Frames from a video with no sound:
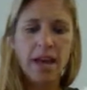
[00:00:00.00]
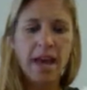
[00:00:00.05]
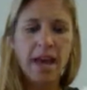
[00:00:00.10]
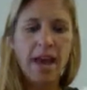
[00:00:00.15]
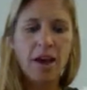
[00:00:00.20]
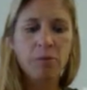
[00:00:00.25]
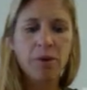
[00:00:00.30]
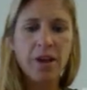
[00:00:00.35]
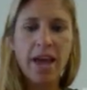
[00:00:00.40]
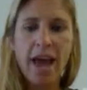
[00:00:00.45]

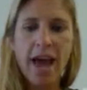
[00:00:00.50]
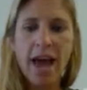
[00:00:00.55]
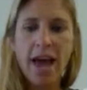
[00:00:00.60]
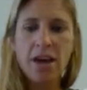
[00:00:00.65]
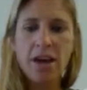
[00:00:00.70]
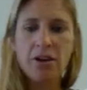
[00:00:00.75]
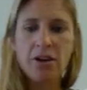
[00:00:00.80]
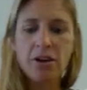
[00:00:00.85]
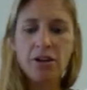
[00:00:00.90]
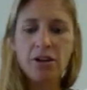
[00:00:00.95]
and we
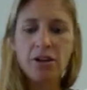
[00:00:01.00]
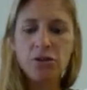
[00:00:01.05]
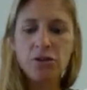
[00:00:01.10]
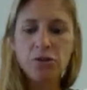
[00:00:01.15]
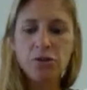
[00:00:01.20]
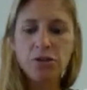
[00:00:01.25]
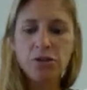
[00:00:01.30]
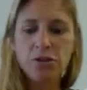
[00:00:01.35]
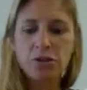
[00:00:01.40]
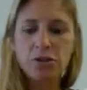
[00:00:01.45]
add on
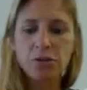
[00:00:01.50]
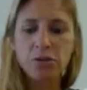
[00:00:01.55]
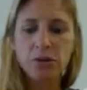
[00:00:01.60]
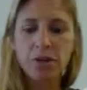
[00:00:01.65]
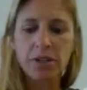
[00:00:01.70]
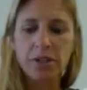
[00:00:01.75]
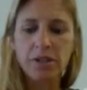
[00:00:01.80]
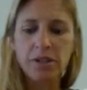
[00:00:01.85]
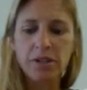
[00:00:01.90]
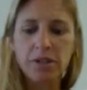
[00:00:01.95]
George's
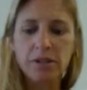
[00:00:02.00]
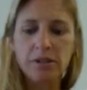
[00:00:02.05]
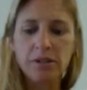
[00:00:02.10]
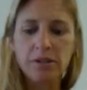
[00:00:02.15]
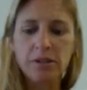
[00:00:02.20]
toys,